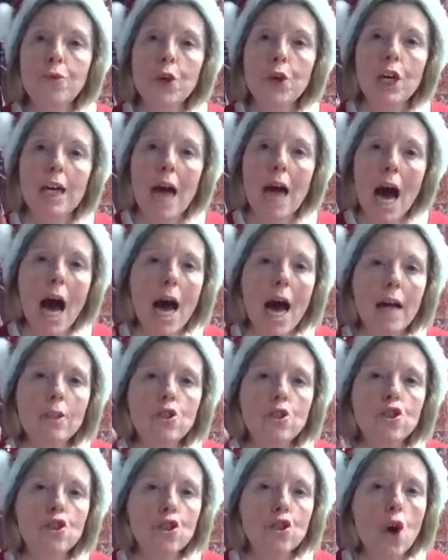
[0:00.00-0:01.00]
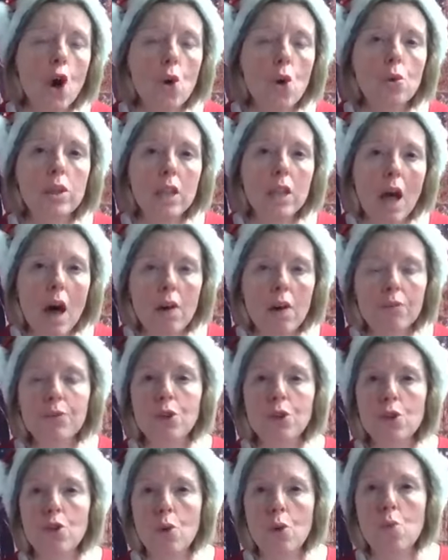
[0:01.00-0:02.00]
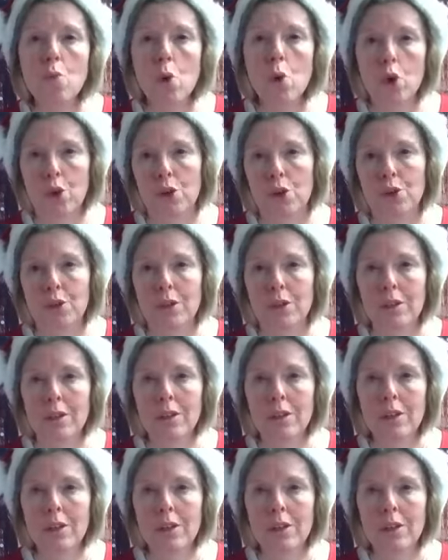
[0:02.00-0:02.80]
For God so loved the world